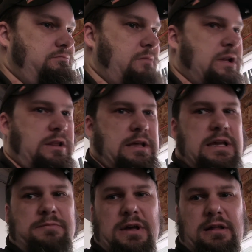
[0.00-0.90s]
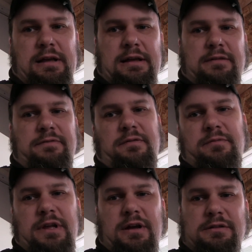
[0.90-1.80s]
monthly email I get from
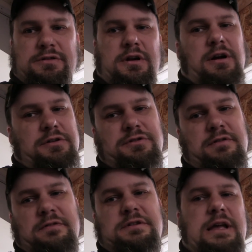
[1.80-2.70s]
the OnStar service.